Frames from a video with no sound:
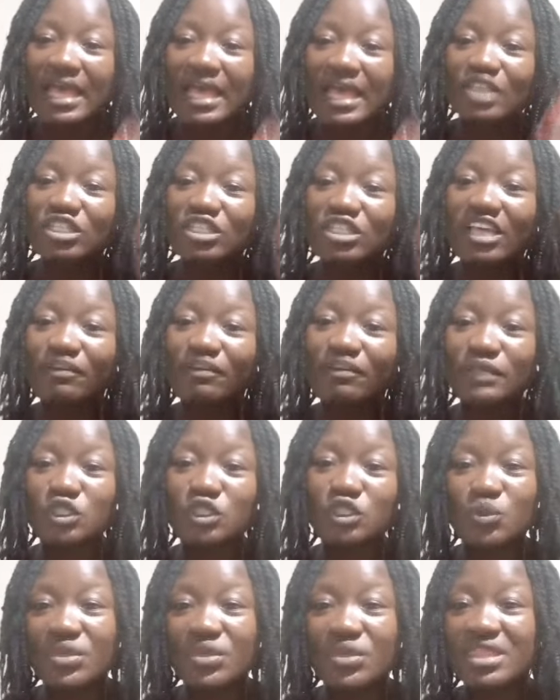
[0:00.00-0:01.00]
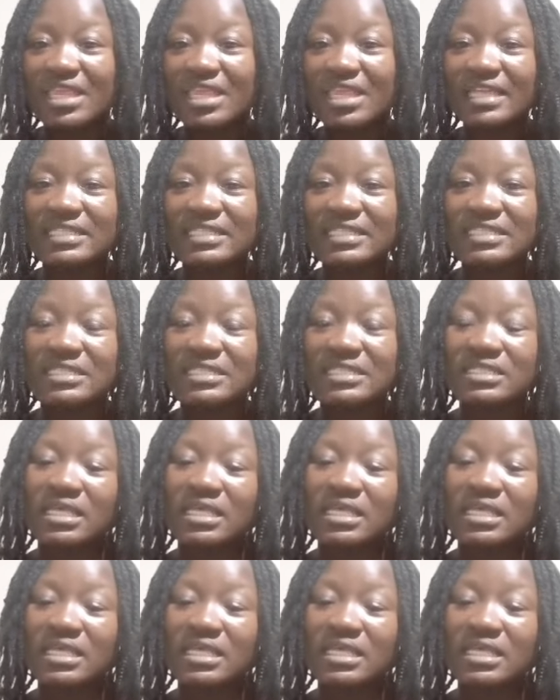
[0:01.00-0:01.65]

Actually, I've been doing that